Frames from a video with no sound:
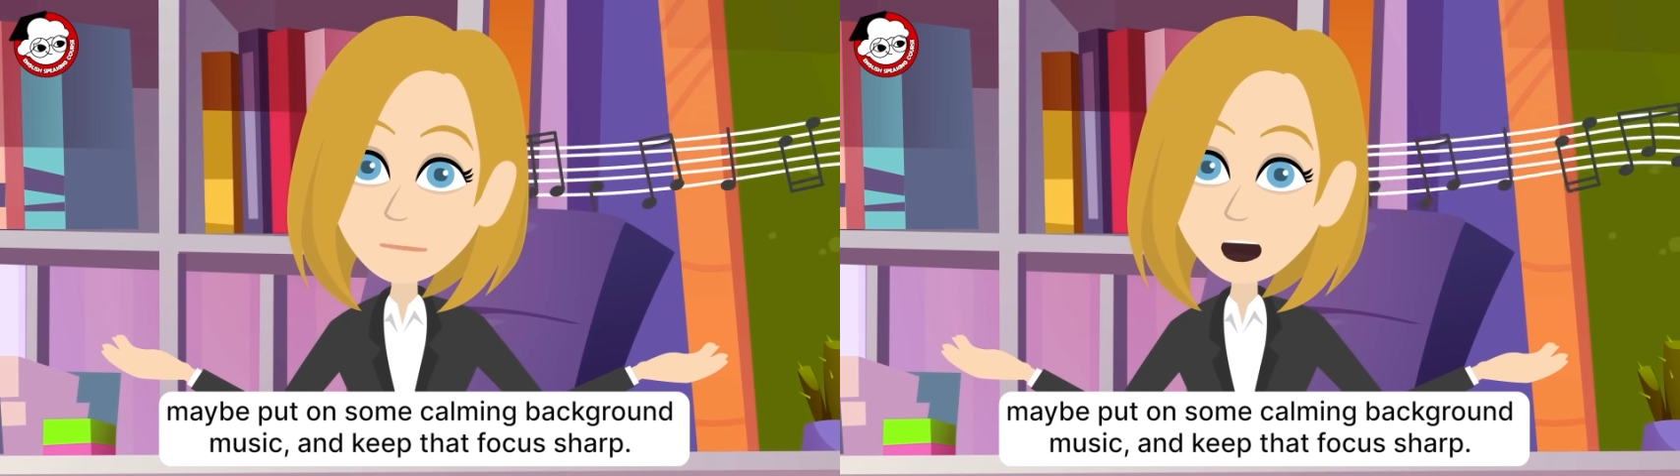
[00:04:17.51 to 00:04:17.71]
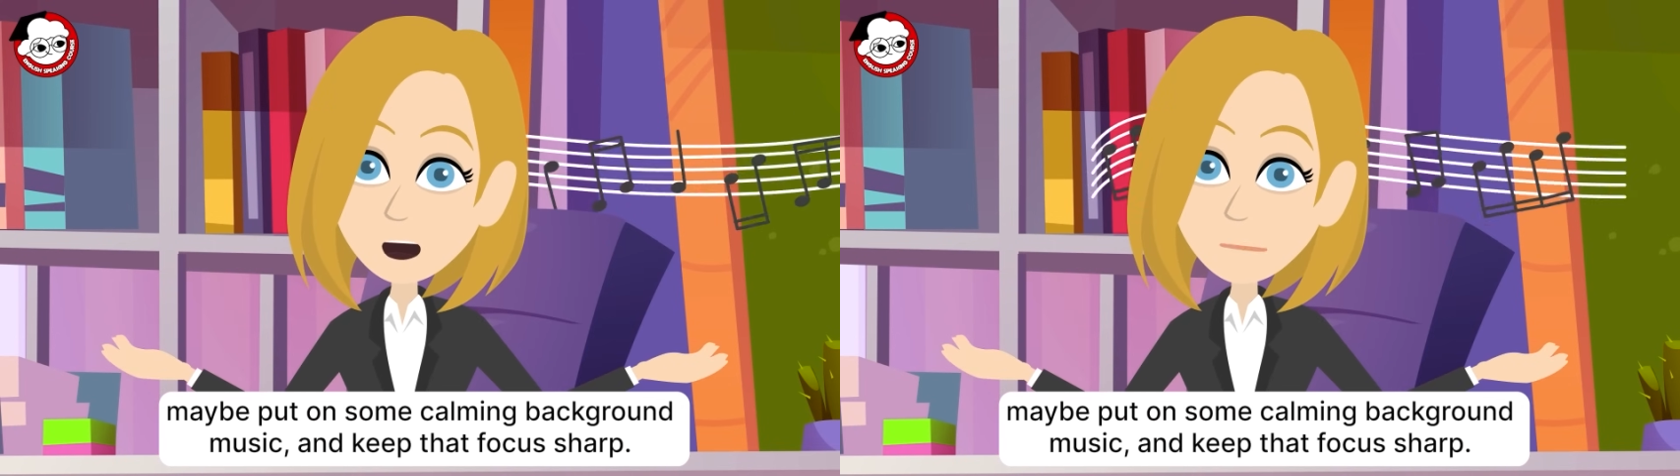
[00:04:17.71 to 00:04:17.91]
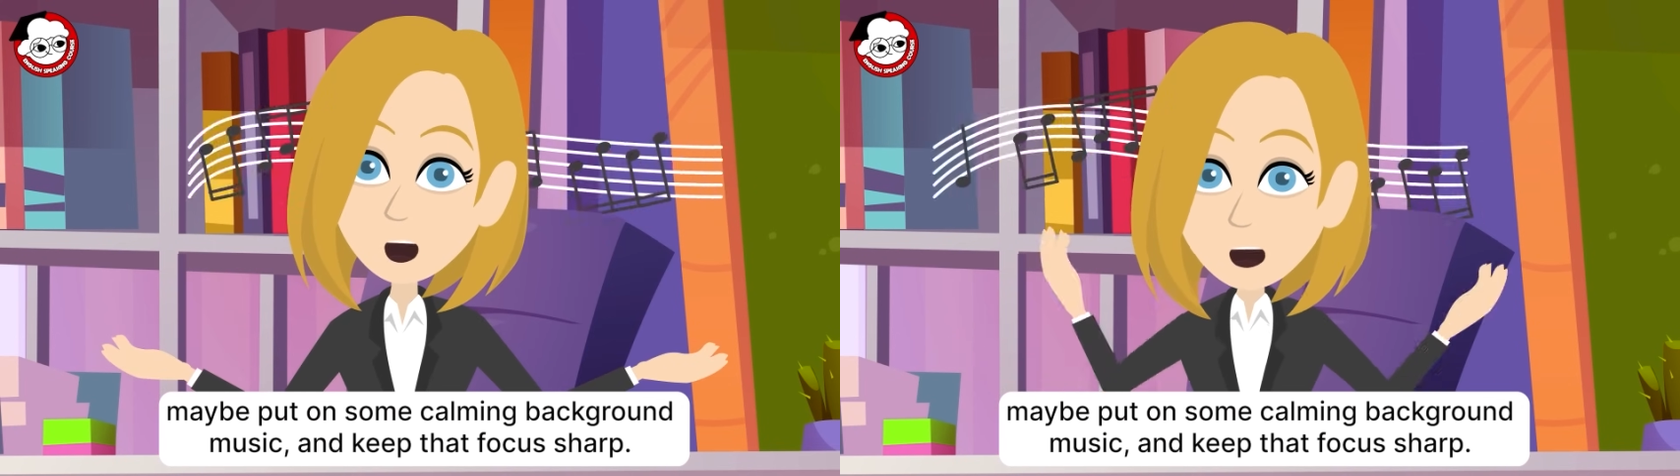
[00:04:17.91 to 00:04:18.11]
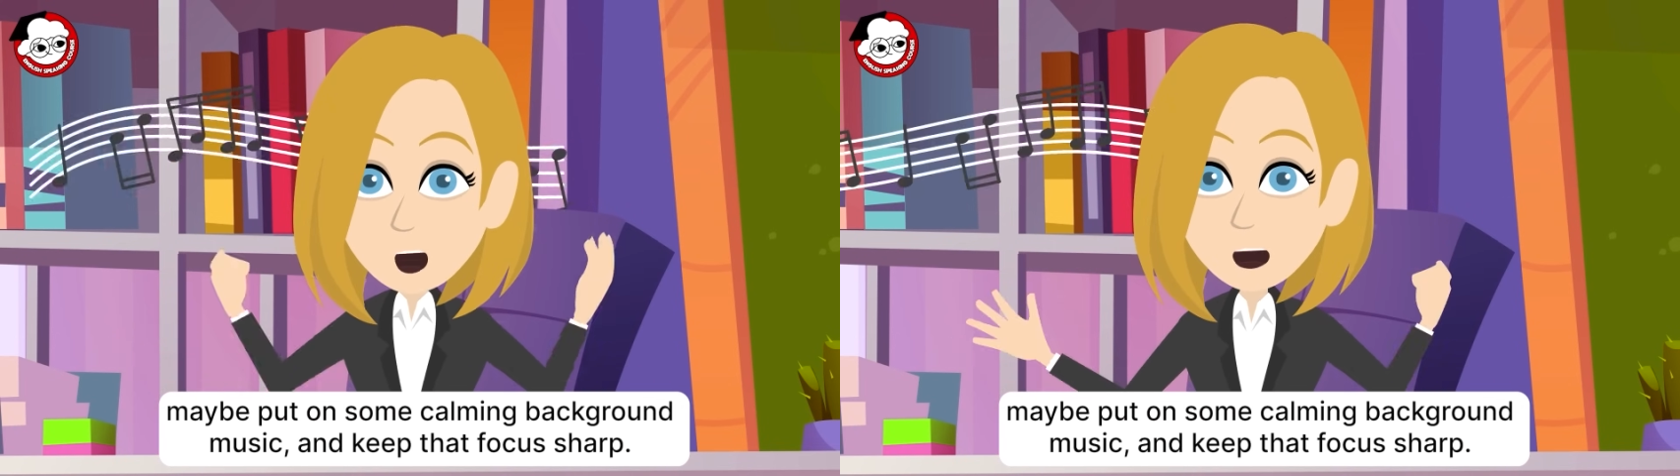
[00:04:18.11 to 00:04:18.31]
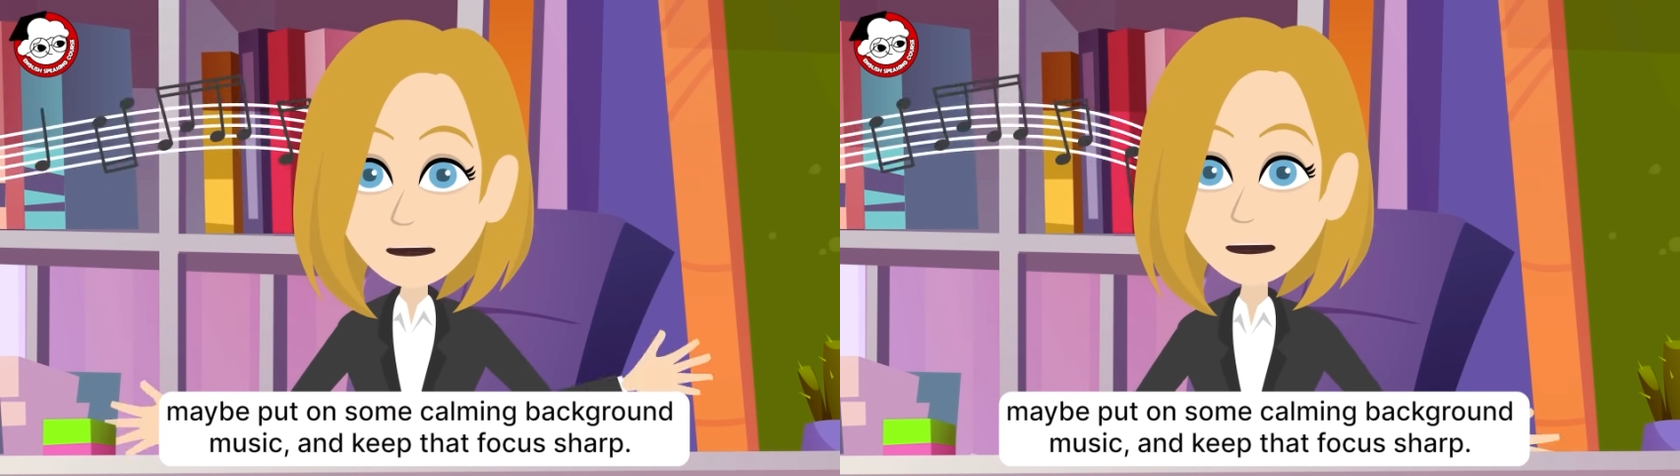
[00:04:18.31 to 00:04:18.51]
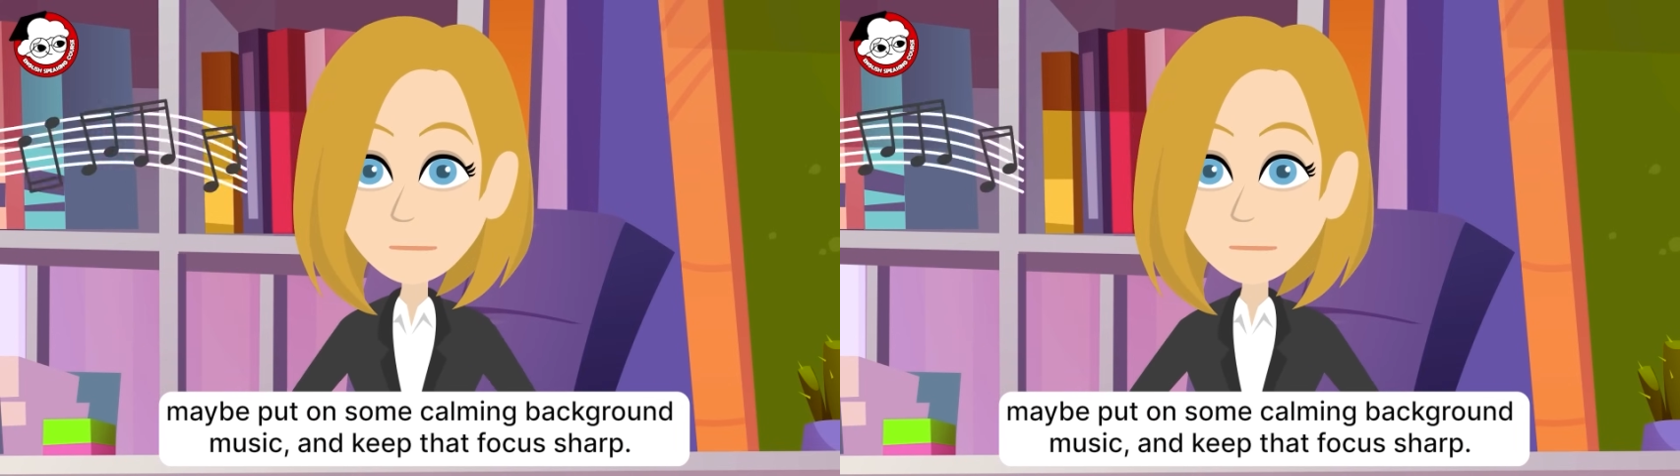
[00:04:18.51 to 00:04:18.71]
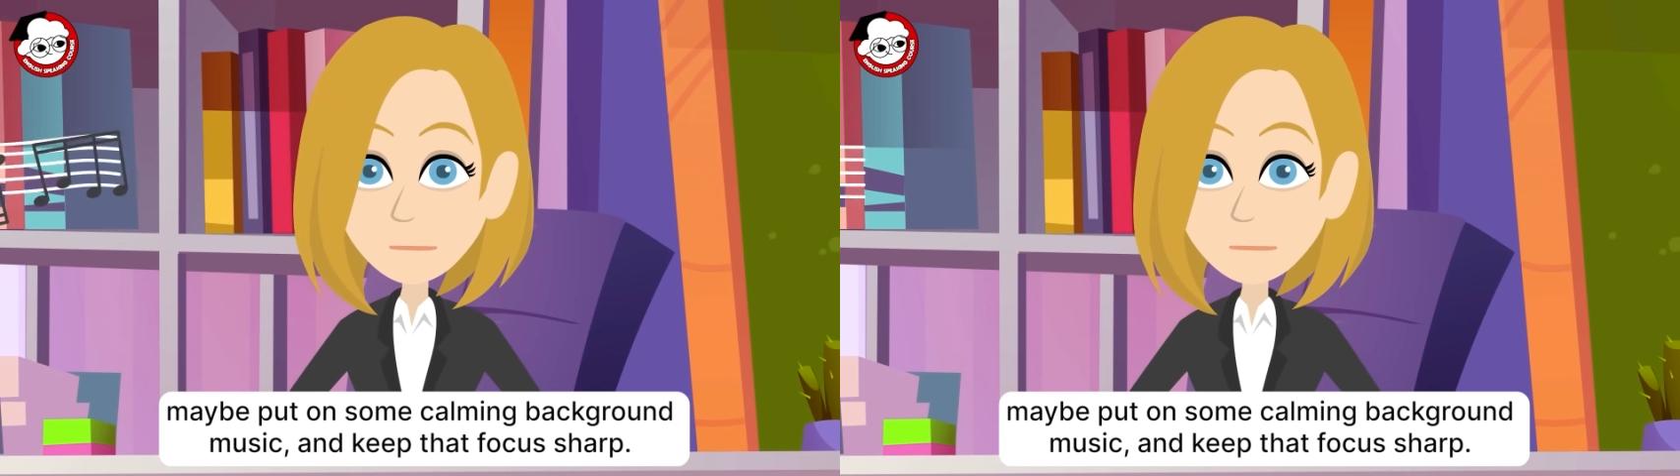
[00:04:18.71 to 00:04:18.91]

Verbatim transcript: background music,